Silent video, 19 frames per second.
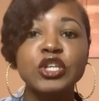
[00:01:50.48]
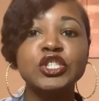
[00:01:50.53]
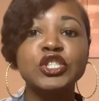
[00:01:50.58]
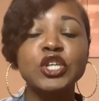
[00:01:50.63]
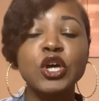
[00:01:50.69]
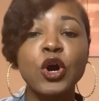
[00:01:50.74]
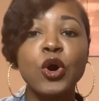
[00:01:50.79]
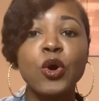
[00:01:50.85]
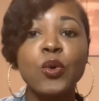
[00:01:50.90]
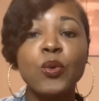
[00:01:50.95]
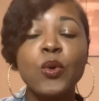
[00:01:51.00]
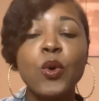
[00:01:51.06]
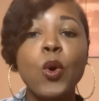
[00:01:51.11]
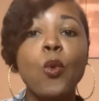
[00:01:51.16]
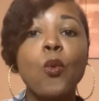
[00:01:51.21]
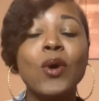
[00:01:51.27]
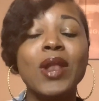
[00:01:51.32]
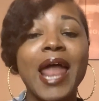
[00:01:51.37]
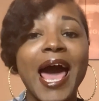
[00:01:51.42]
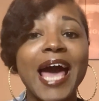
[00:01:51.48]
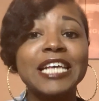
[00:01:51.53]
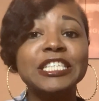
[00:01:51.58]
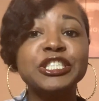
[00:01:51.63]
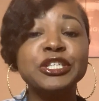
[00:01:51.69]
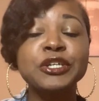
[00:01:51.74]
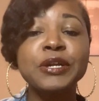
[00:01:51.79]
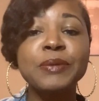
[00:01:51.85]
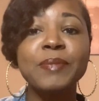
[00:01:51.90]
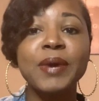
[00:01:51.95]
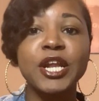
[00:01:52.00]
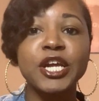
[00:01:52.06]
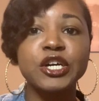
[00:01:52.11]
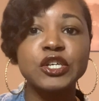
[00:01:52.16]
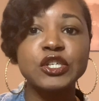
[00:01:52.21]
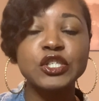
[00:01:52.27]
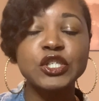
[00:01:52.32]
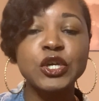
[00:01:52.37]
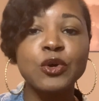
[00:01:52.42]
So when I started
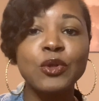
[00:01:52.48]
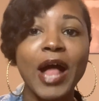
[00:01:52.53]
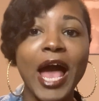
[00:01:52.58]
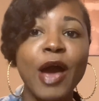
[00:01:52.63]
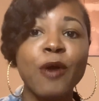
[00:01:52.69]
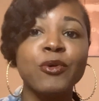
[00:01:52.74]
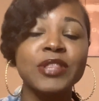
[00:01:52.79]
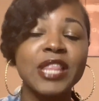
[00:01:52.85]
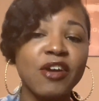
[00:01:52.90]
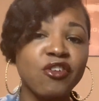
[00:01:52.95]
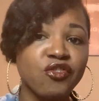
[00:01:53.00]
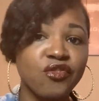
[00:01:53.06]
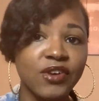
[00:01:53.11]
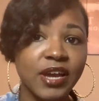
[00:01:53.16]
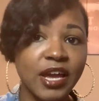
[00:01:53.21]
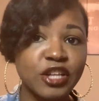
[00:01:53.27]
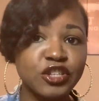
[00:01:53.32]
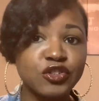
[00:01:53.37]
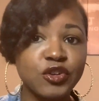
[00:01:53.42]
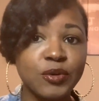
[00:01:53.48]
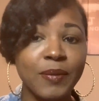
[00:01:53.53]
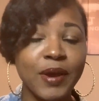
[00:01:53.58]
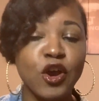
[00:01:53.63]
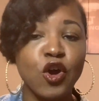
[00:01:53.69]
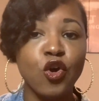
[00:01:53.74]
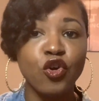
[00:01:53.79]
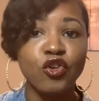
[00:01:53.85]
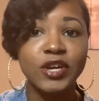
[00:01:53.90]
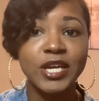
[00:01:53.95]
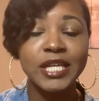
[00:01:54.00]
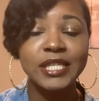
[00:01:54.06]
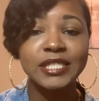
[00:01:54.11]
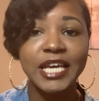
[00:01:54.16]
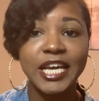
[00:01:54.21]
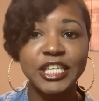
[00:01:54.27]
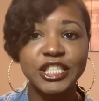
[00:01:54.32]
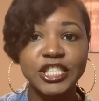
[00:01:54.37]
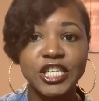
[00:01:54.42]
medical school, I will never forget during my
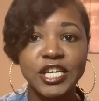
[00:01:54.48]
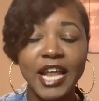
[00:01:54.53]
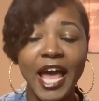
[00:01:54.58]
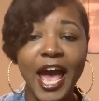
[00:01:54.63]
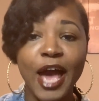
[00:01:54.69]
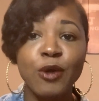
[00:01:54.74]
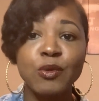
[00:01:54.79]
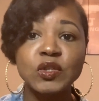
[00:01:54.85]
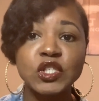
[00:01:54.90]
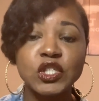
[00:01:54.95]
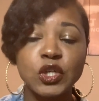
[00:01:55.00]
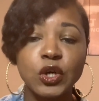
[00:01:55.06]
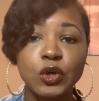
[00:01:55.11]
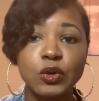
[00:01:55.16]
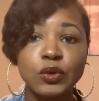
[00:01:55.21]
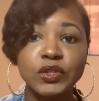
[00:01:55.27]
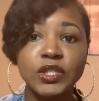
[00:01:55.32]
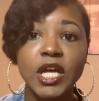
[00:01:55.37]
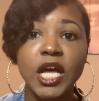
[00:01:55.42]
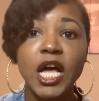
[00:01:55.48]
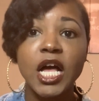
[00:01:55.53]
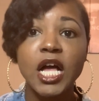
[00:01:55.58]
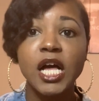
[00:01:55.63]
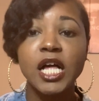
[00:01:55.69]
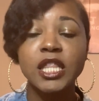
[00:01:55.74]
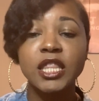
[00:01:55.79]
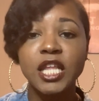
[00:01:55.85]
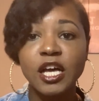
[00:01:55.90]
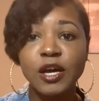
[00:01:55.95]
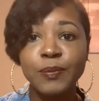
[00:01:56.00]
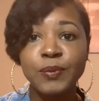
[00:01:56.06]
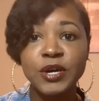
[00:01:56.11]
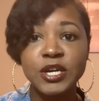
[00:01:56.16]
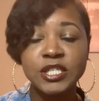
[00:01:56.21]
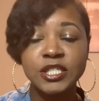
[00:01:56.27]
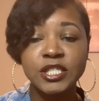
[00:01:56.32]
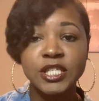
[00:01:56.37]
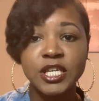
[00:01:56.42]
orientation, I was told, look
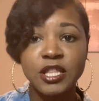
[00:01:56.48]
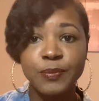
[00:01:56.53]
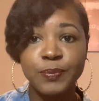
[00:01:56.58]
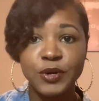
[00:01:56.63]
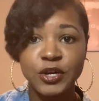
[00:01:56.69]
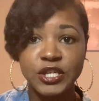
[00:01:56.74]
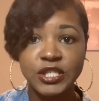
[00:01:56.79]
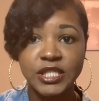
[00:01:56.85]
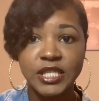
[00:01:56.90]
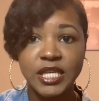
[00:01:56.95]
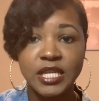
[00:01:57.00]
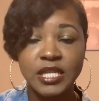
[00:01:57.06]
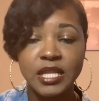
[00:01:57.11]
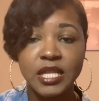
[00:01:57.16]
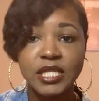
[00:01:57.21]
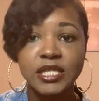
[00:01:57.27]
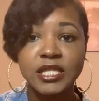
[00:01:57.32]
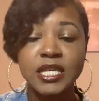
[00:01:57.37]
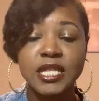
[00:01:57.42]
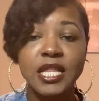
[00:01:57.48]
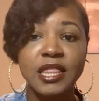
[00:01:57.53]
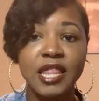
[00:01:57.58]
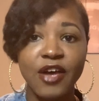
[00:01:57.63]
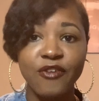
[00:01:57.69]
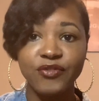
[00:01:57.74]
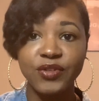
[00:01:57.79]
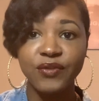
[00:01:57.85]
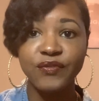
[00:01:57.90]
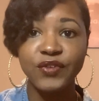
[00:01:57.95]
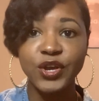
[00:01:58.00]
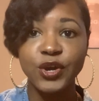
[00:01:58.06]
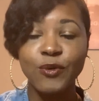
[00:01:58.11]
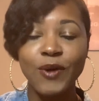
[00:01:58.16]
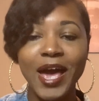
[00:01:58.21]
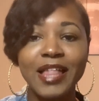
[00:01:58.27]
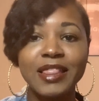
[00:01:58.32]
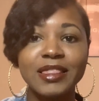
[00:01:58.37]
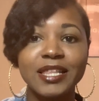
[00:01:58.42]
to the person to the left of you
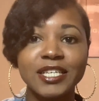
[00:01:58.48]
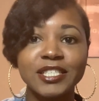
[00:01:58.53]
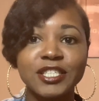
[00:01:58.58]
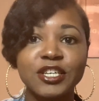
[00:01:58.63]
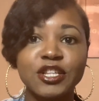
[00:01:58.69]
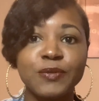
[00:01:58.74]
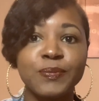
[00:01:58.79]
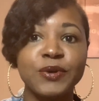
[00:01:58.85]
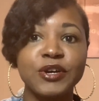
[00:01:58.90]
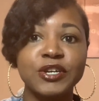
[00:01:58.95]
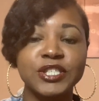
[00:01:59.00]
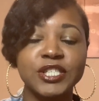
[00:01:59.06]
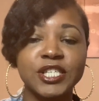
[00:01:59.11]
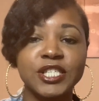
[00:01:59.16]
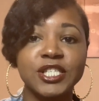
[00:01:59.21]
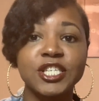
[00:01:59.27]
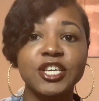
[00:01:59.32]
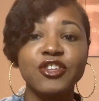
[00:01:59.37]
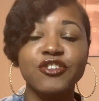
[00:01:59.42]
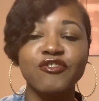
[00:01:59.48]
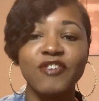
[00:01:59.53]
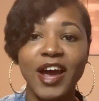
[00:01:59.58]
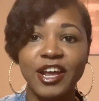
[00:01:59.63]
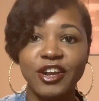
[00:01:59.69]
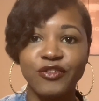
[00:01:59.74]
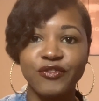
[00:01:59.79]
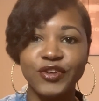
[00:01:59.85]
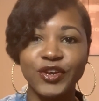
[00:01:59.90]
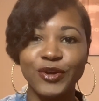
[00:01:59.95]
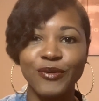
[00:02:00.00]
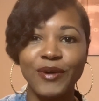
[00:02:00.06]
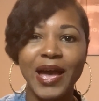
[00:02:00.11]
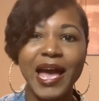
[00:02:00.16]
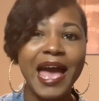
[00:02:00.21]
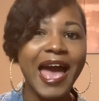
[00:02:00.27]
and look to the person to the right of you.